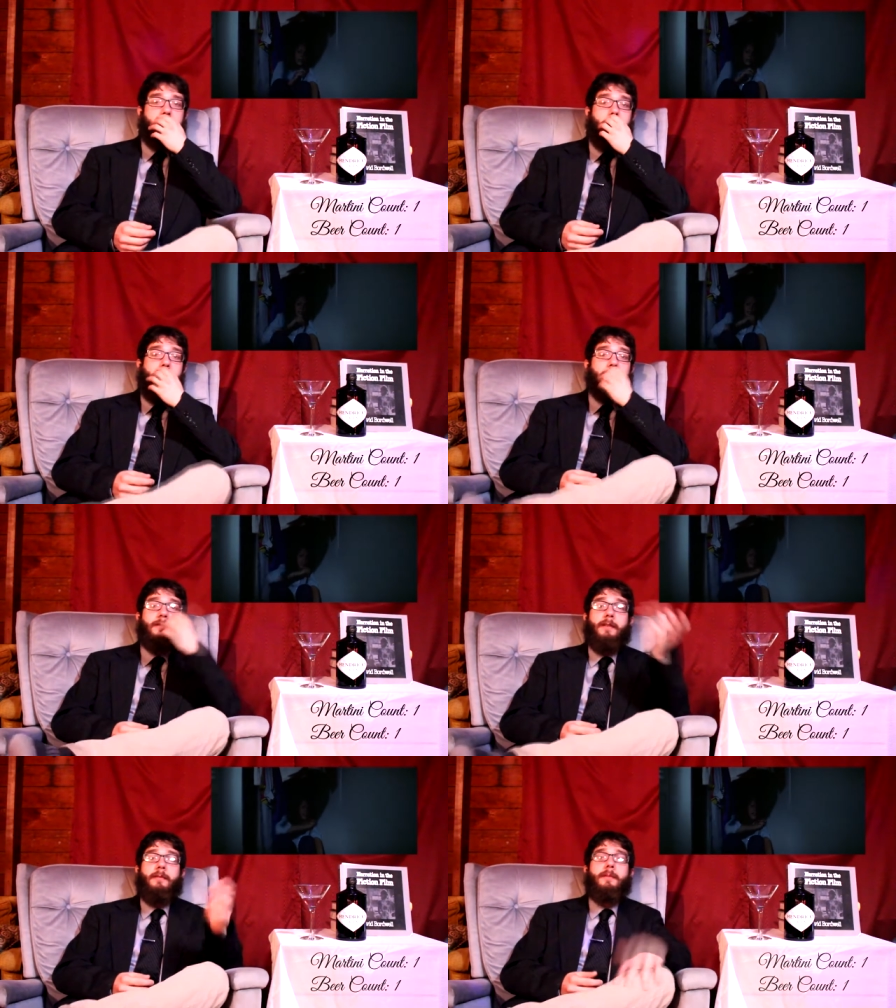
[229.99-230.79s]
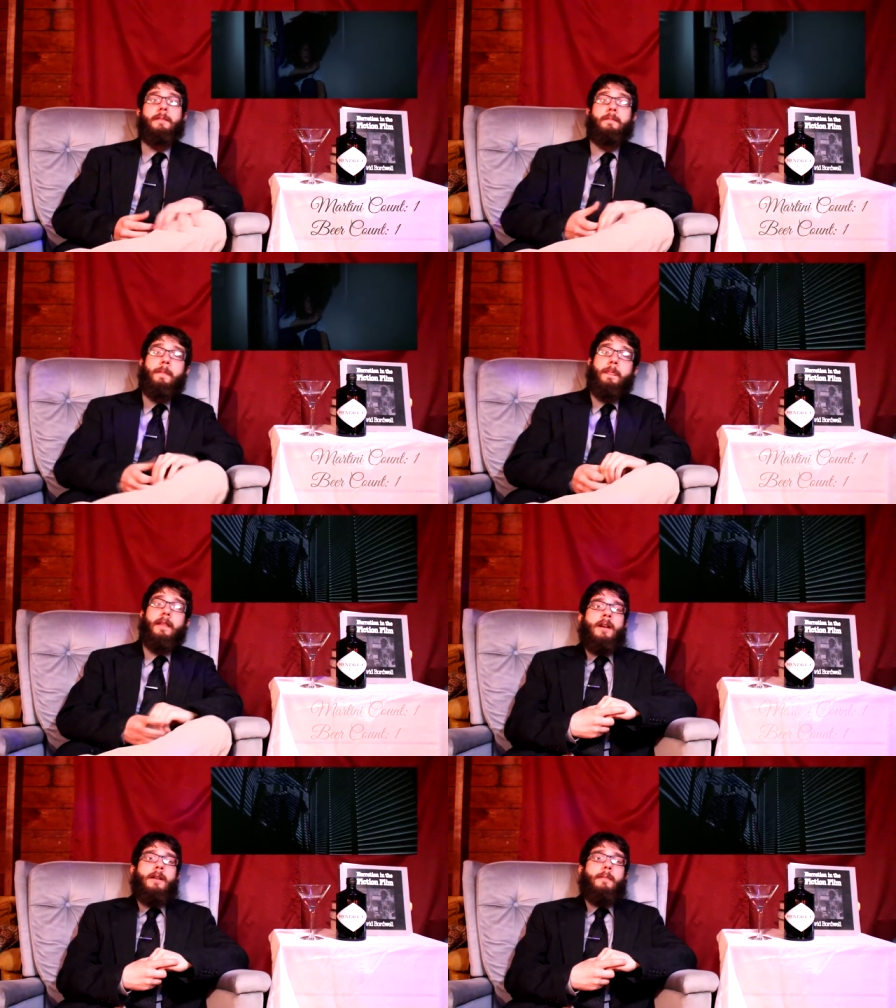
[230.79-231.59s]
Alright, it's fine with me.
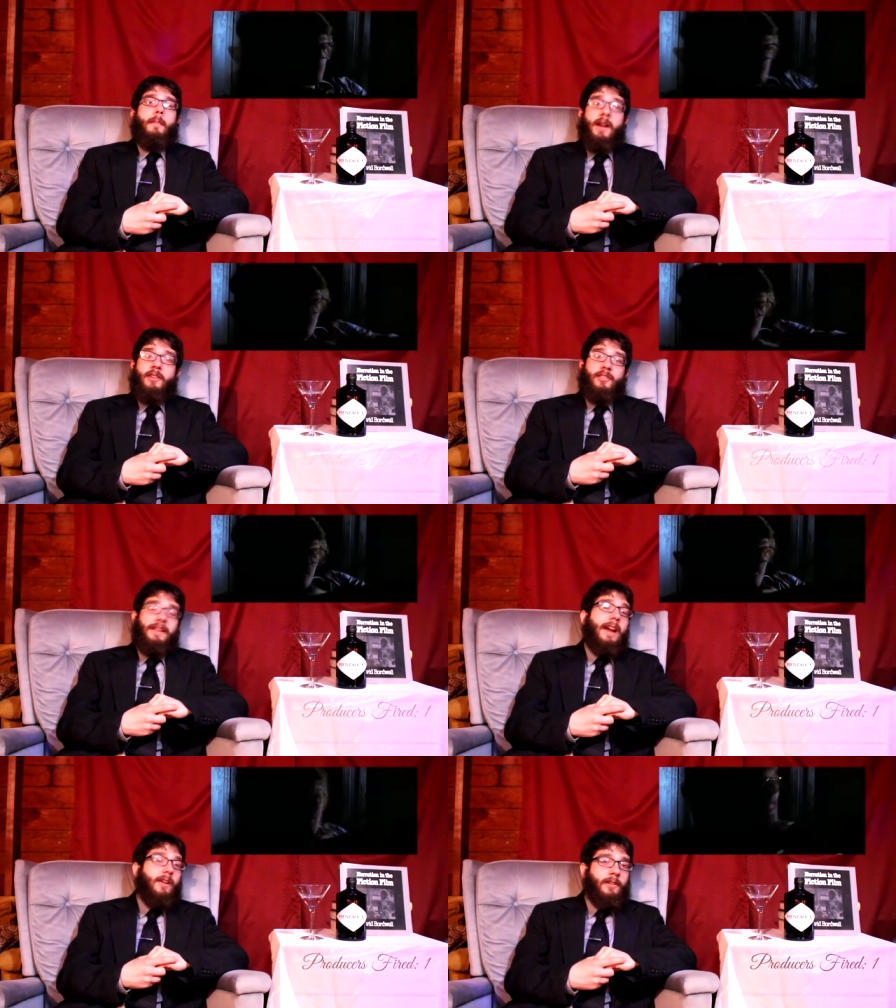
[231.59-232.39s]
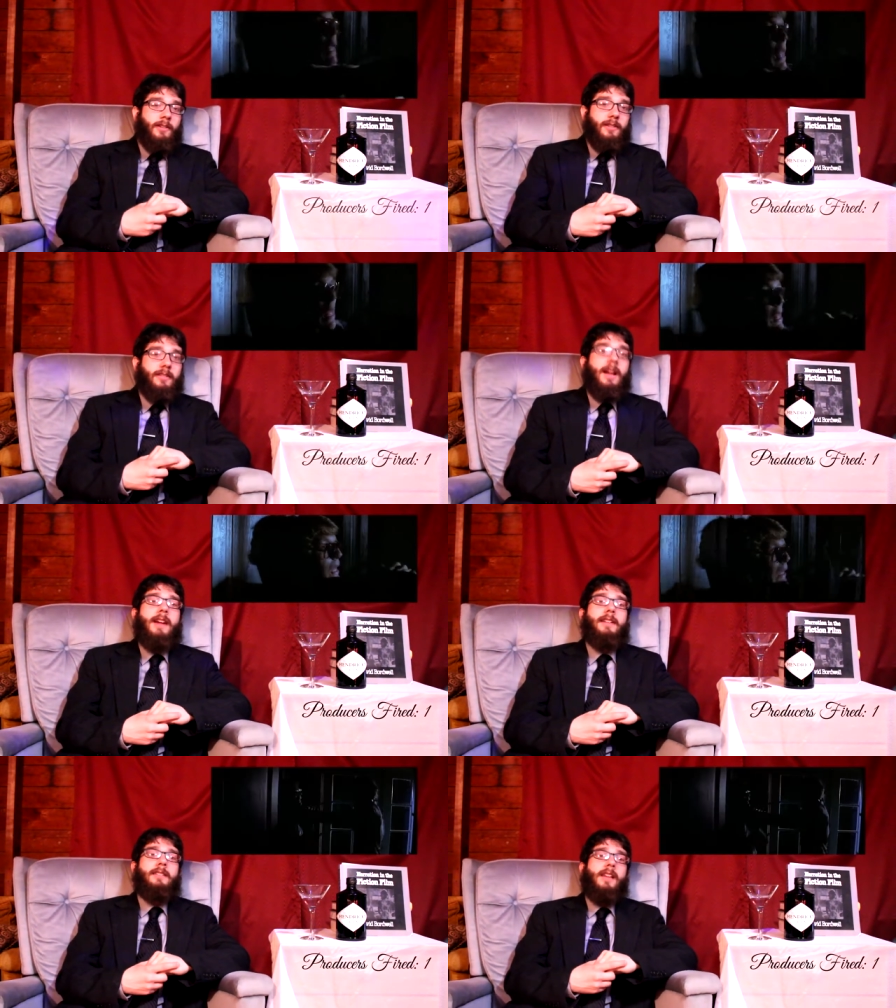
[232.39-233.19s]
Myers' character
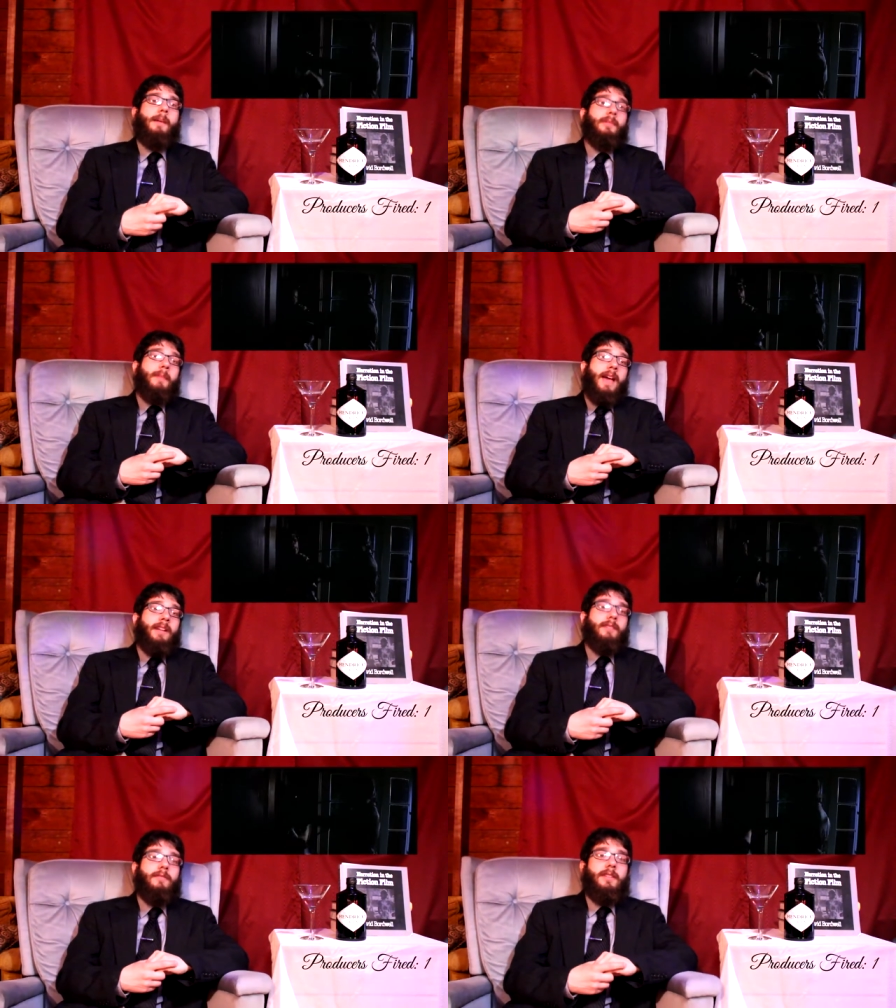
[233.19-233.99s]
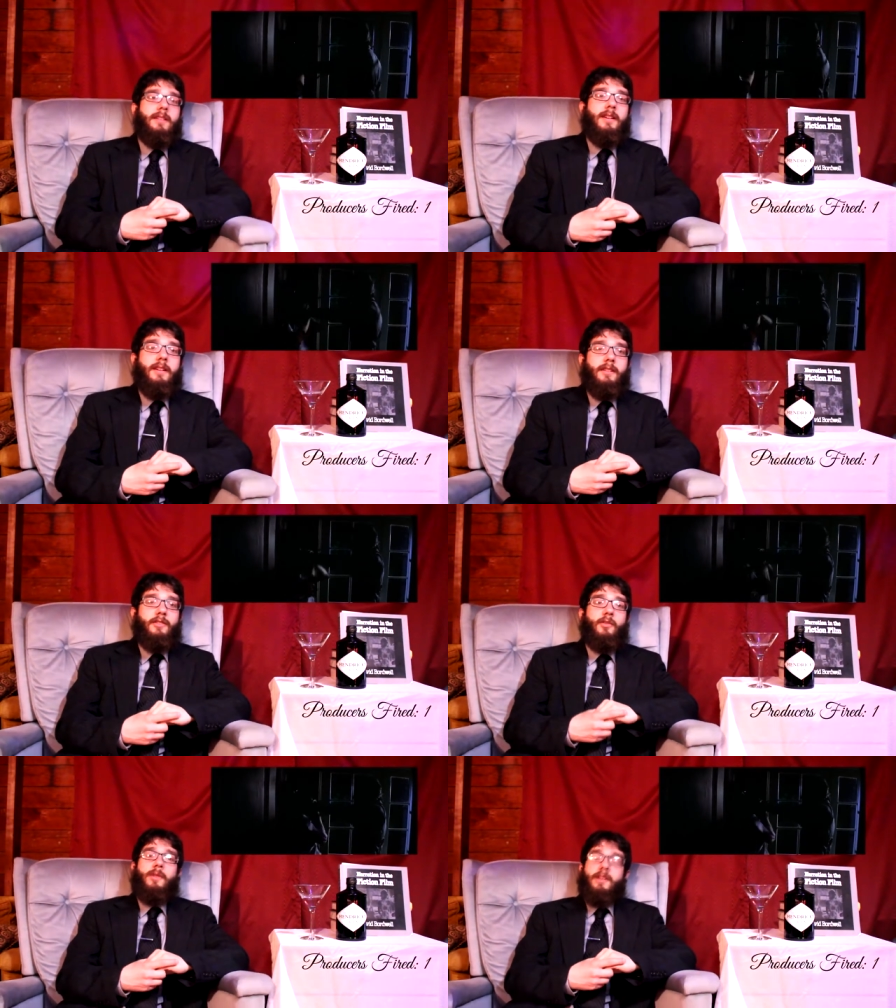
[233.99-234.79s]
design is emblematic of the
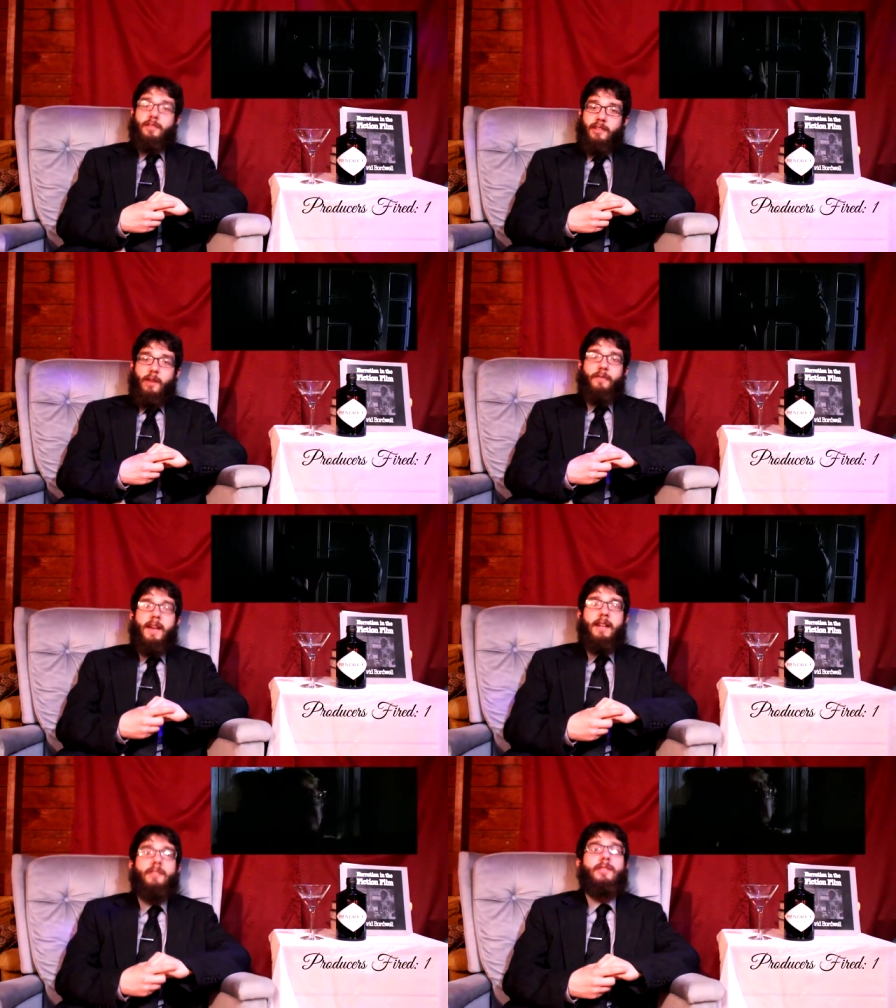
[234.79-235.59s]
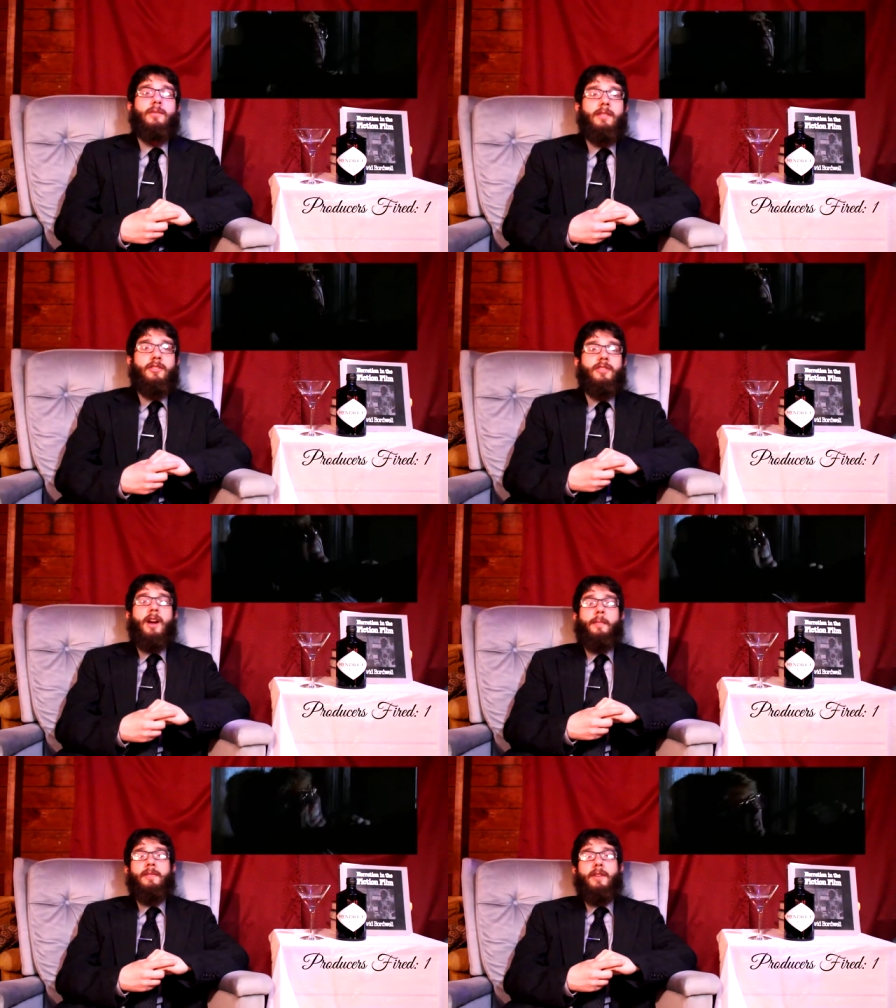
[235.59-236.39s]
do-it-yourself attitude that
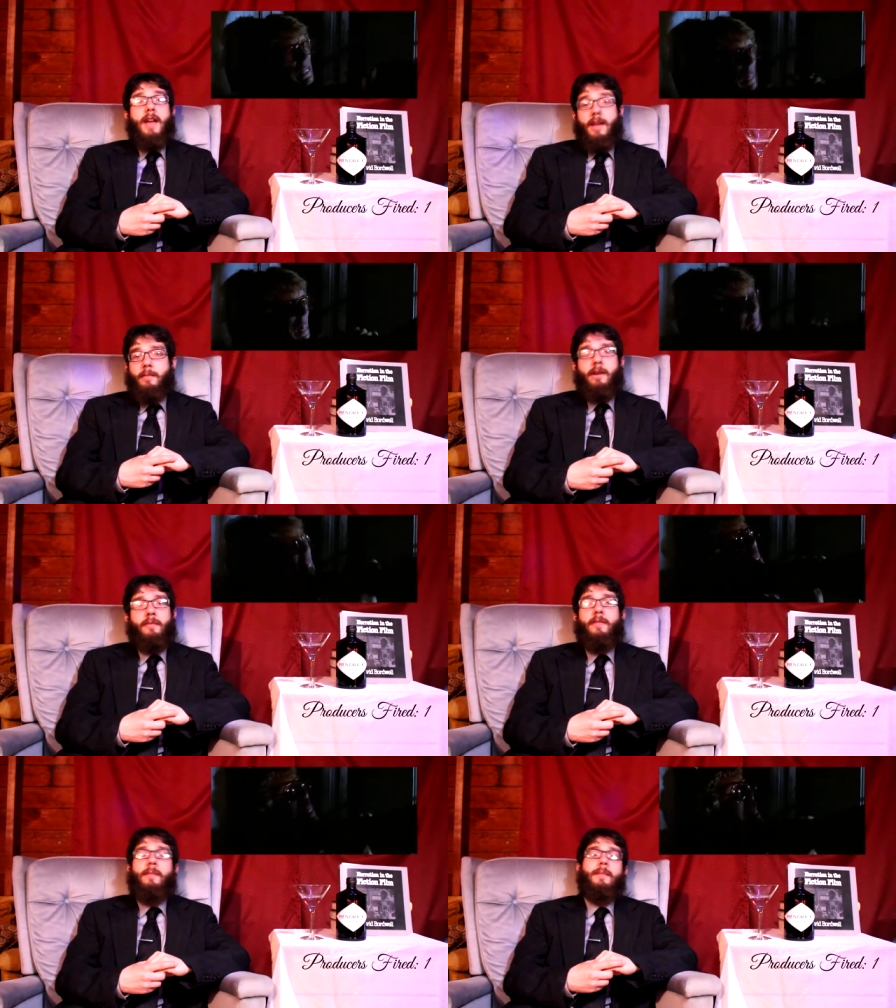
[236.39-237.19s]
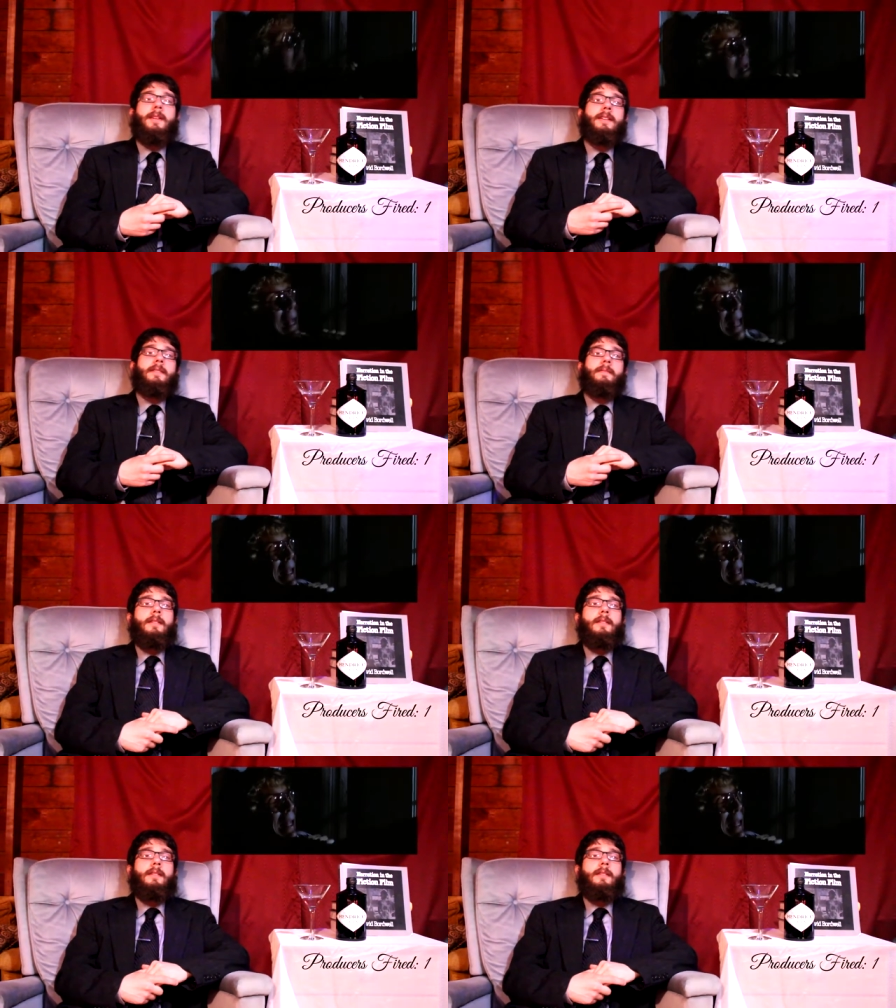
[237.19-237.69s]
Carpenter had about filmmaking.